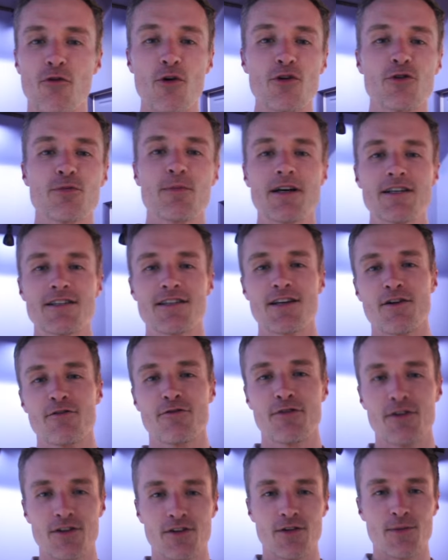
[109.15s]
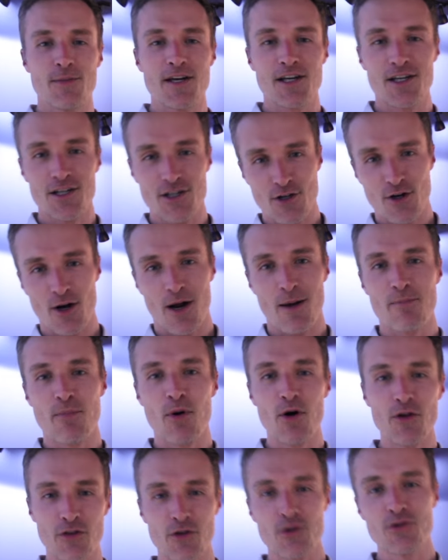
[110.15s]
force myself into making sure I
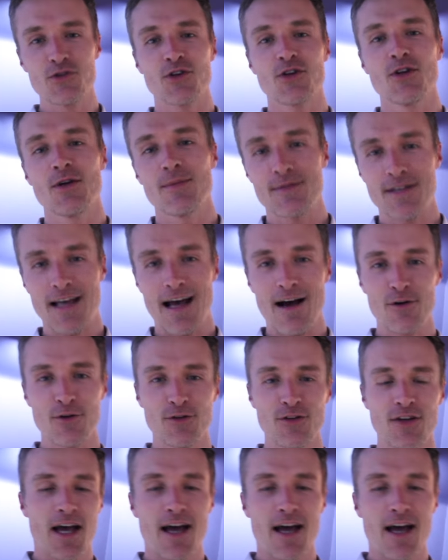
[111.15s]
put those clips out.